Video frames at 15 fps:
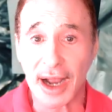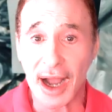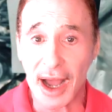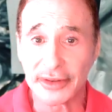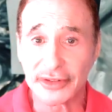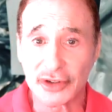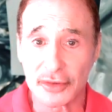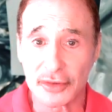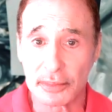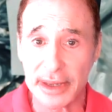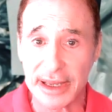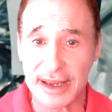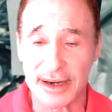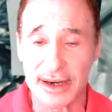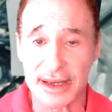concert
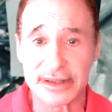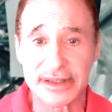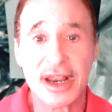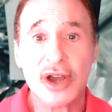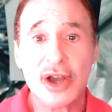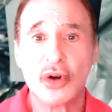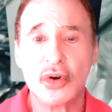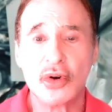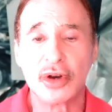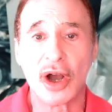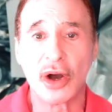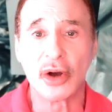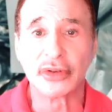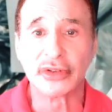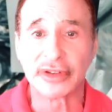pianist who
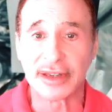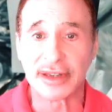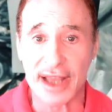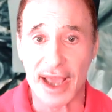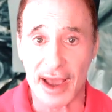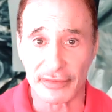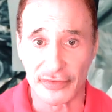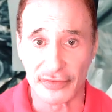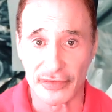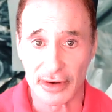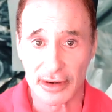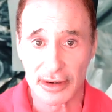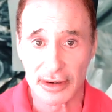goes deaf.